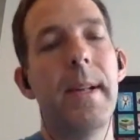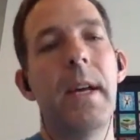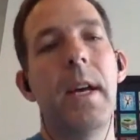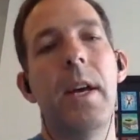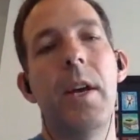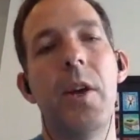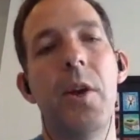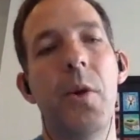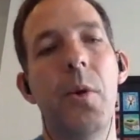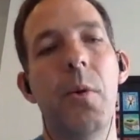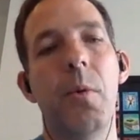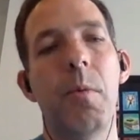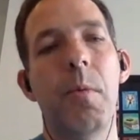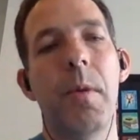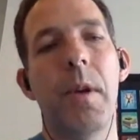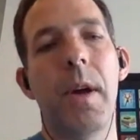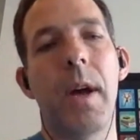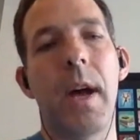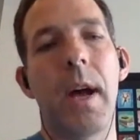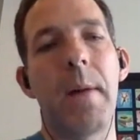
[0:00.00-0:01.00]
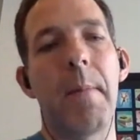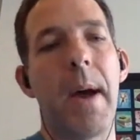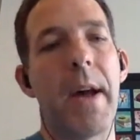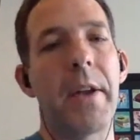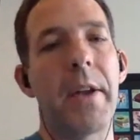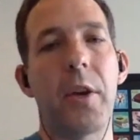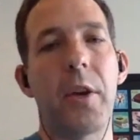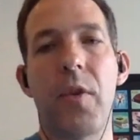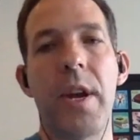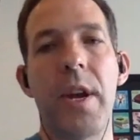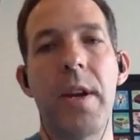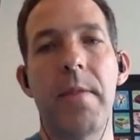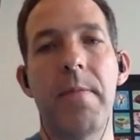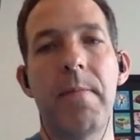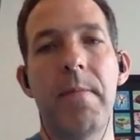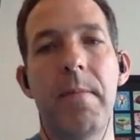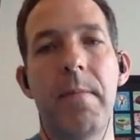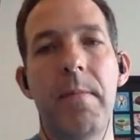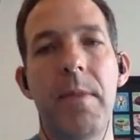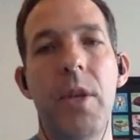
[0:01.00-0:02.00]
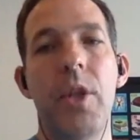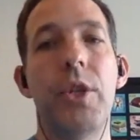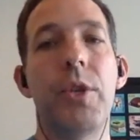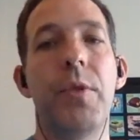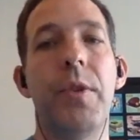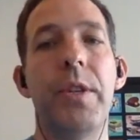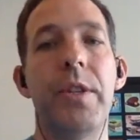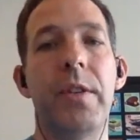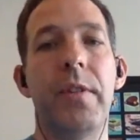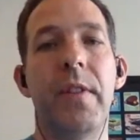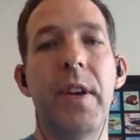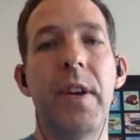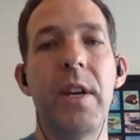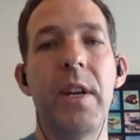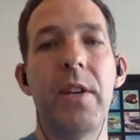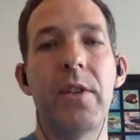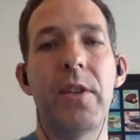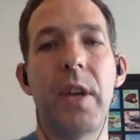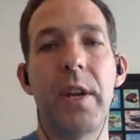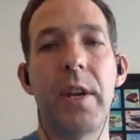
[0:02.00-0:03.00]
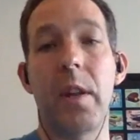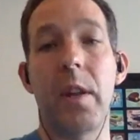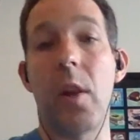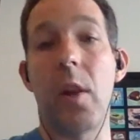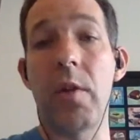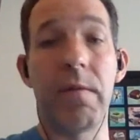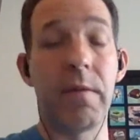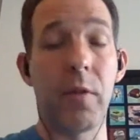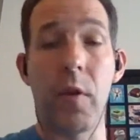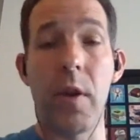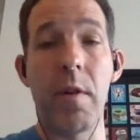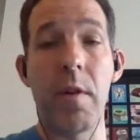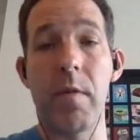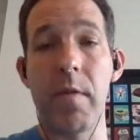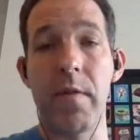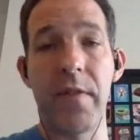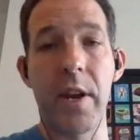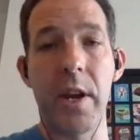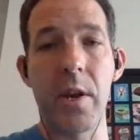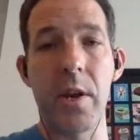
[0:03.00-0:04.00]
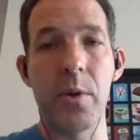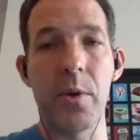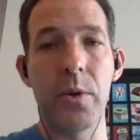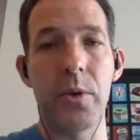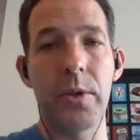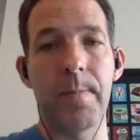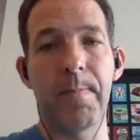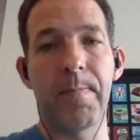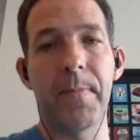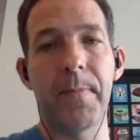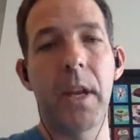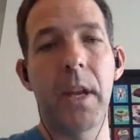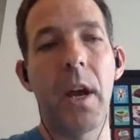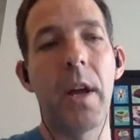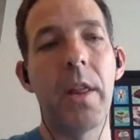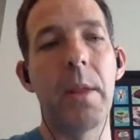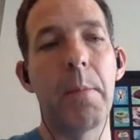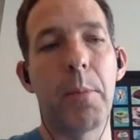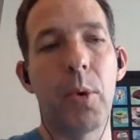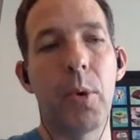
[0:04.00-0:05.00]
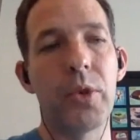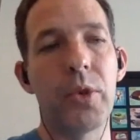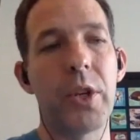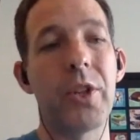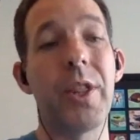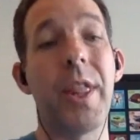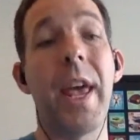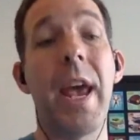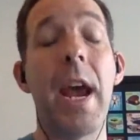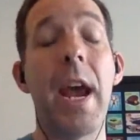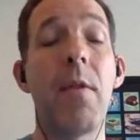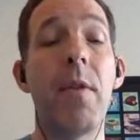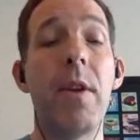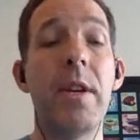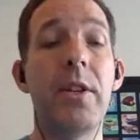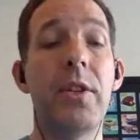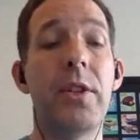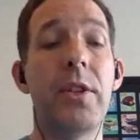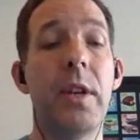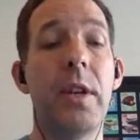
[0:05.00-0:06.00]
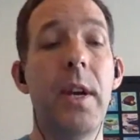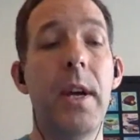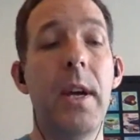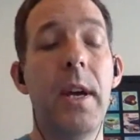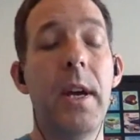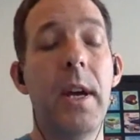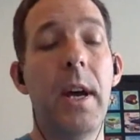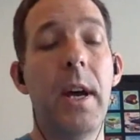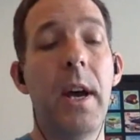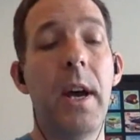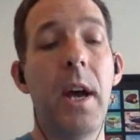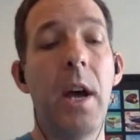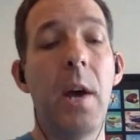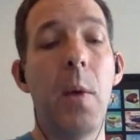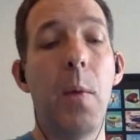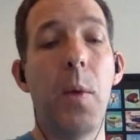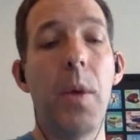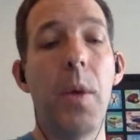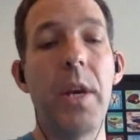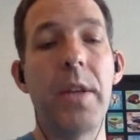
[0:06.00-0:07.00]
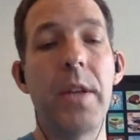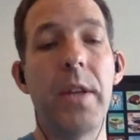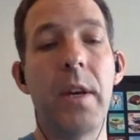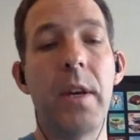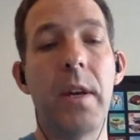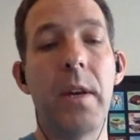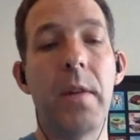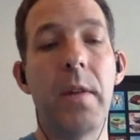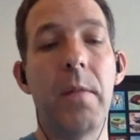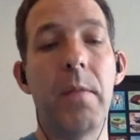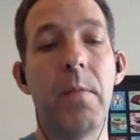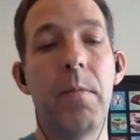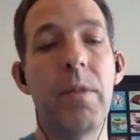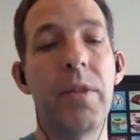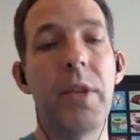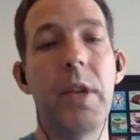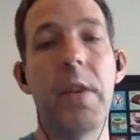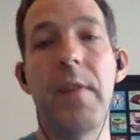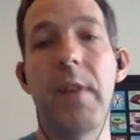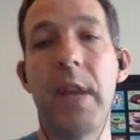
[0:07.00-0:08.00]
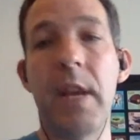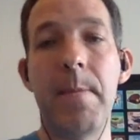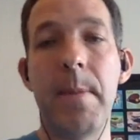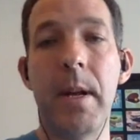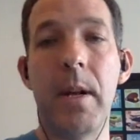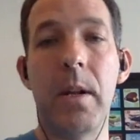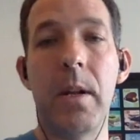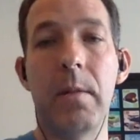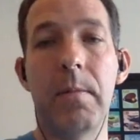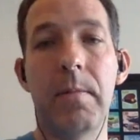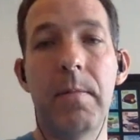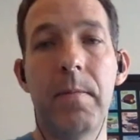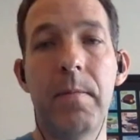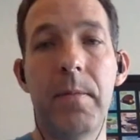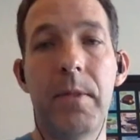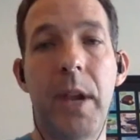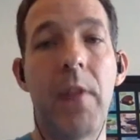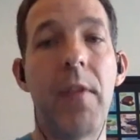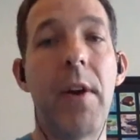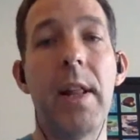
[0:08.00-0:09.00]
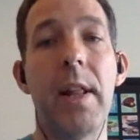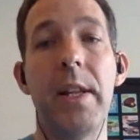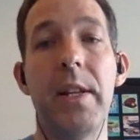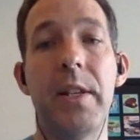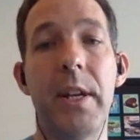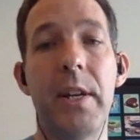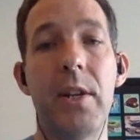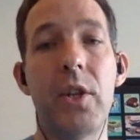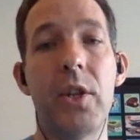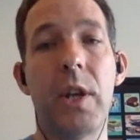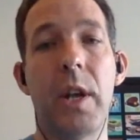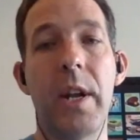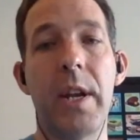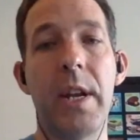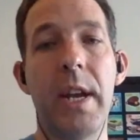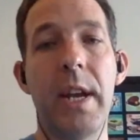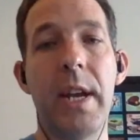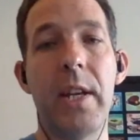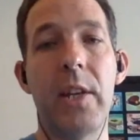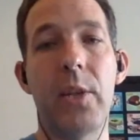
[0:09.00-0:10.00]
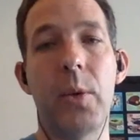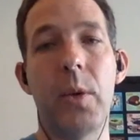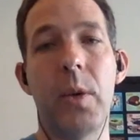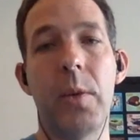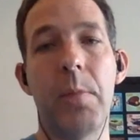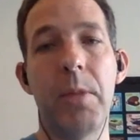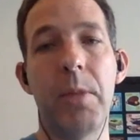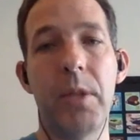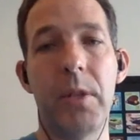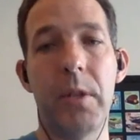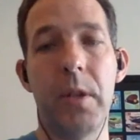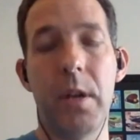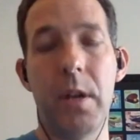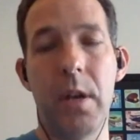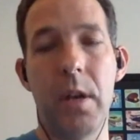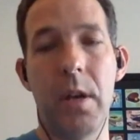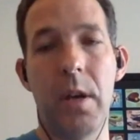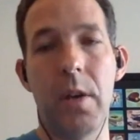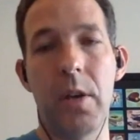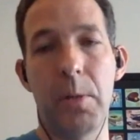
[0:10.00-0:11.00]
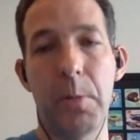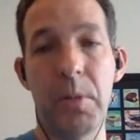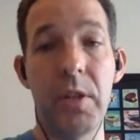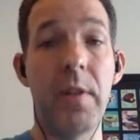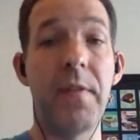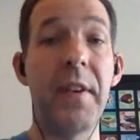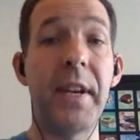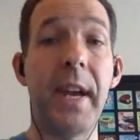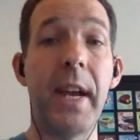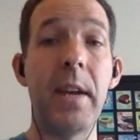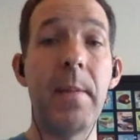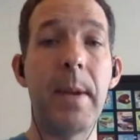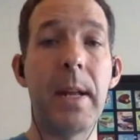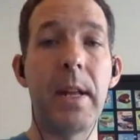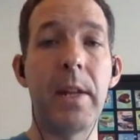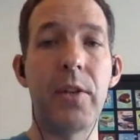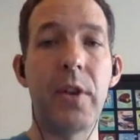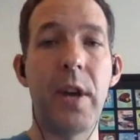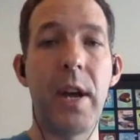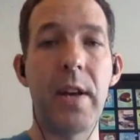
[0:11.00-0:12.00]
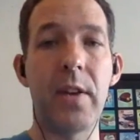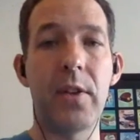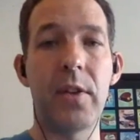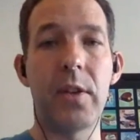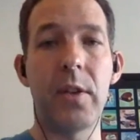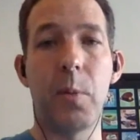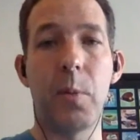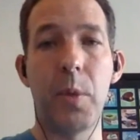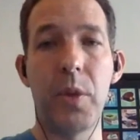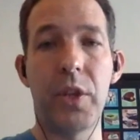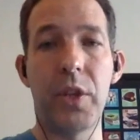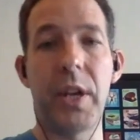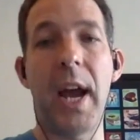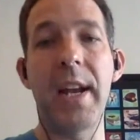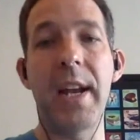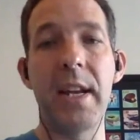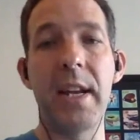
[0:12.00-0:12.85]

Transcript: who had a great user interface, had a lot of great reviews. And the process there is we either receive an email directly digitally into a specific email address, we scan